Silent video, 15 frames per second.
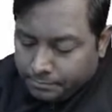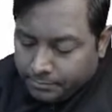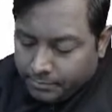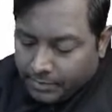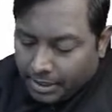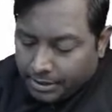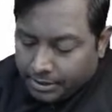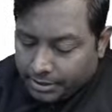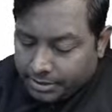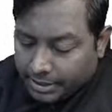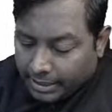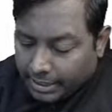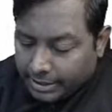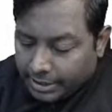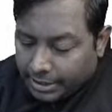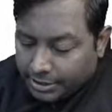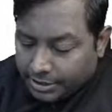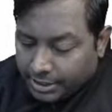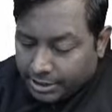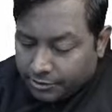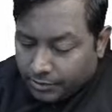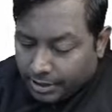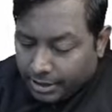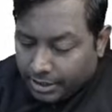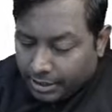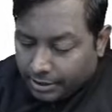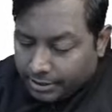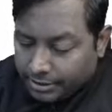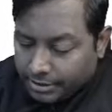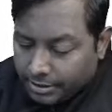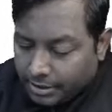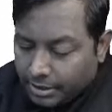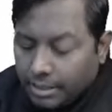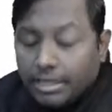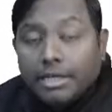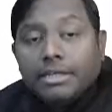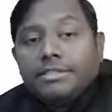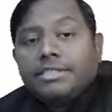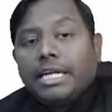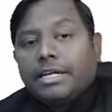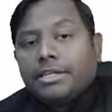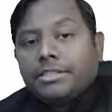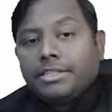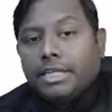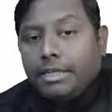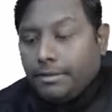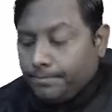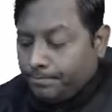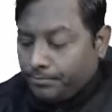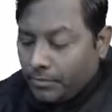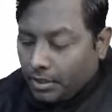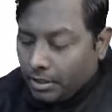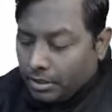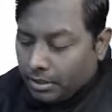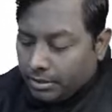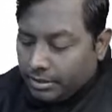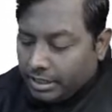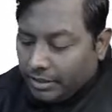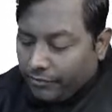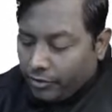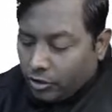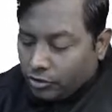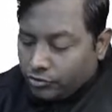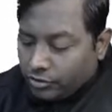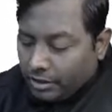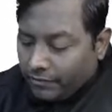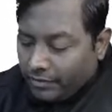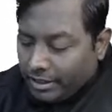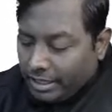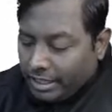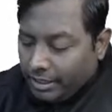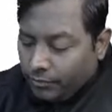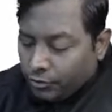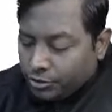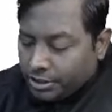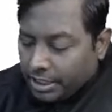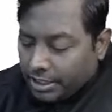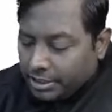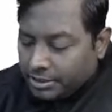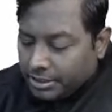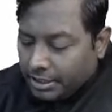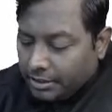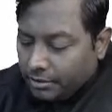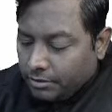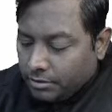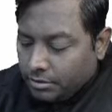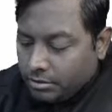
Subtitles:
that is the second generation H1 antagonist, cetirizine. Then we also have levocetirizine.